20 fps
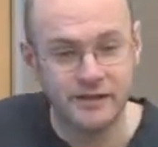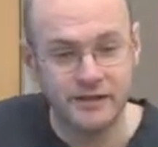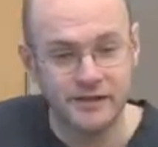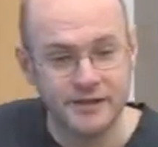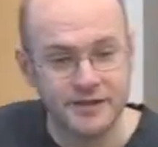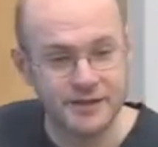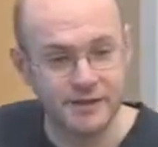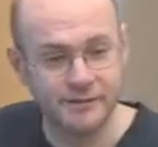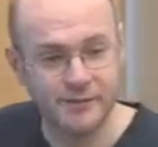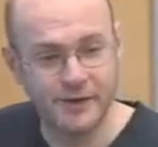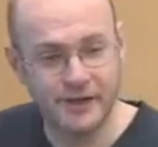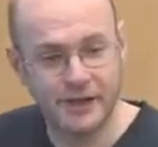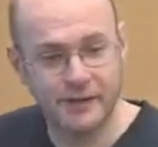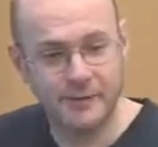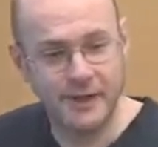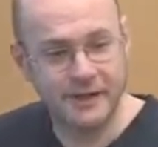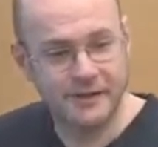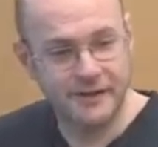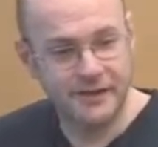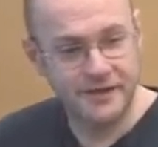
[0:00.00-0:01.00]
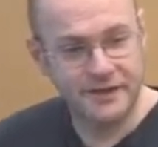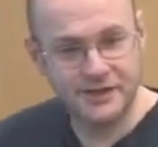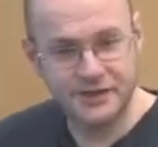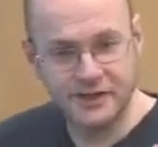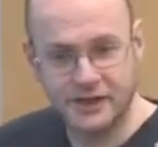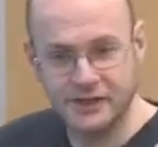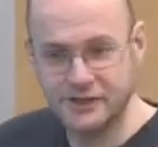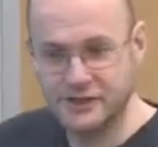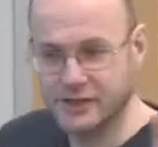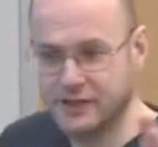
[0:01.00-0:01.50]
So if we think about things
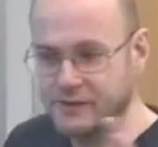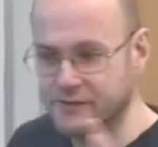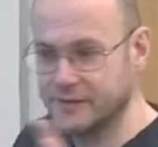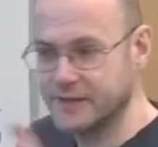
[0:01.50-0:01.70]
changing over